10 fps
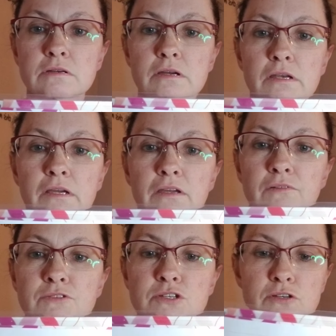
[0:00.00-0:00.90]
And it
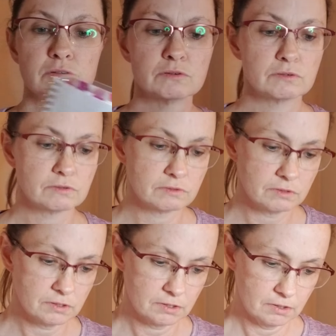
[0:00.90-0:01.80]
gives you
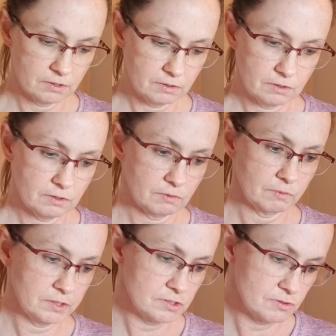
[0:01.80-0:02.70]

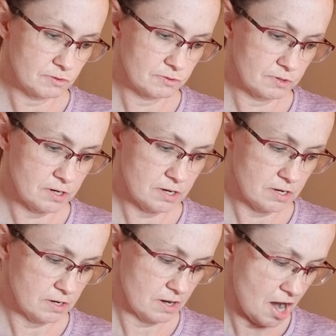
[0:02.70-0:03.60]
1, 2,
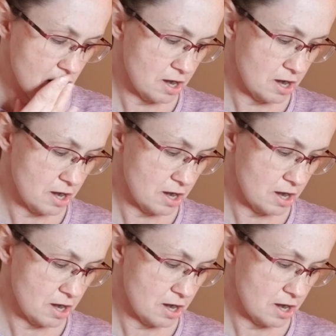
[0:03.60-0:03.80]
3,